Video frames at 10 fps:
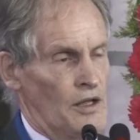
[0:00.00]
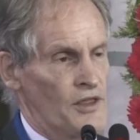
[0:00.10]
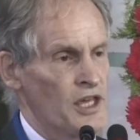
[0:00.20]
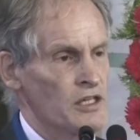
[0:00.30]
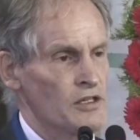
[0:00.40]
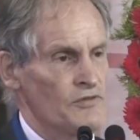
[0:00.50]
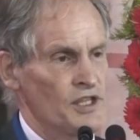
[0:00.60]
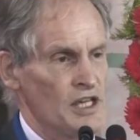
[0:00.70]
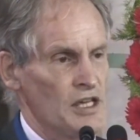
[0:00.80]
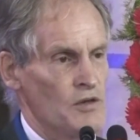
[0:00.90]
Think of
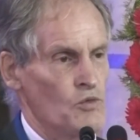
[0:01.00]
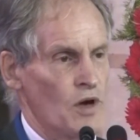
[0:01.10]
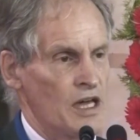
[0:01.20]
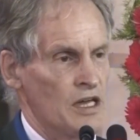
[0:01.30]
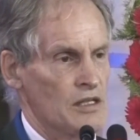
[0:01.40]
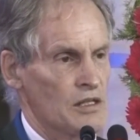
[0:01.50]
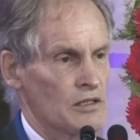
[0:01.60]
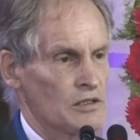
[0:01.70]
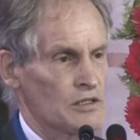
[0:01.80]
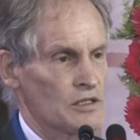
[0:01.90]
the way
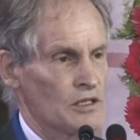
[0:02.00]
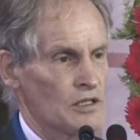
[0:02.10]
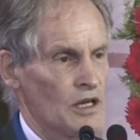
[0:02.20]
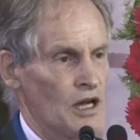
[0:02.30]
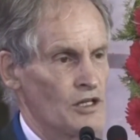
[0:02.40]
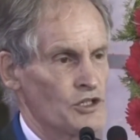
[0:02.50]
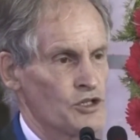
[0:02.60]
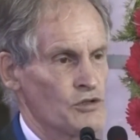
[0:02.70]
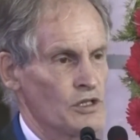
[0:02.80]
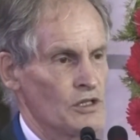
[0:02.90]
that
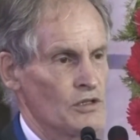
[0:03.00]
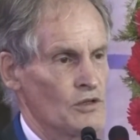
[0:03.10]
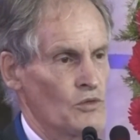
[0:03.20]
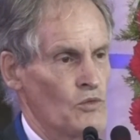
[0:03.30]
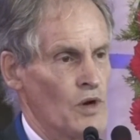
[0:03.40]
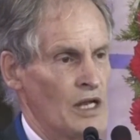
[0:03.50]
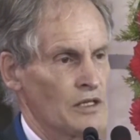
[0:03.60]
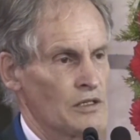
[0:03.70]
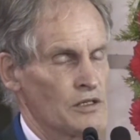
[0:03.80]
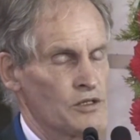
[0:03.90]
Arjuna
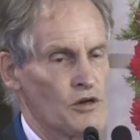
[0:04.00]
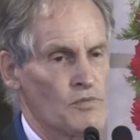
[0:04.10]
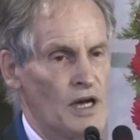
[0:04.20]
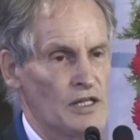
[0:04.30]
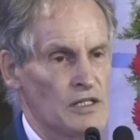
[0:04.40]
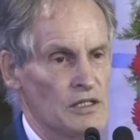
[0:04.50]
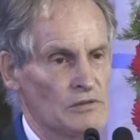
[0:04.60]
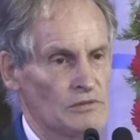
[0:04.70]
won Draupadi.